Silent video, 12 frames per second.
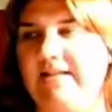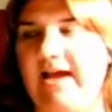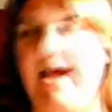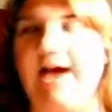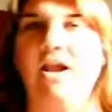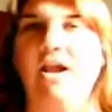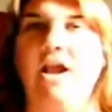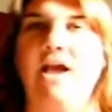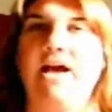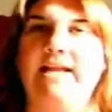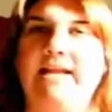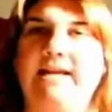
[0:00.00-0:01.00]

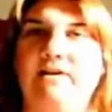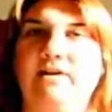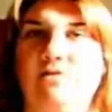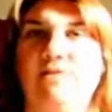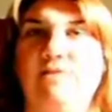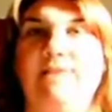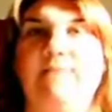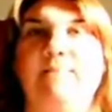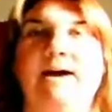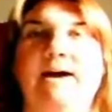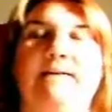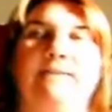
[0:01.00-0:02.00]
outlining career
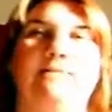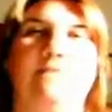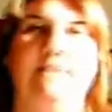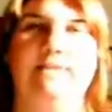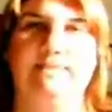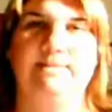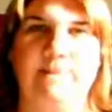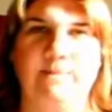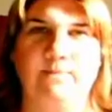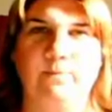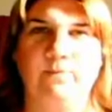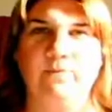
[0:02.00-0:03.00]
paths for these
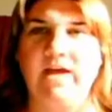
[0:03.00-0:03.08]
people.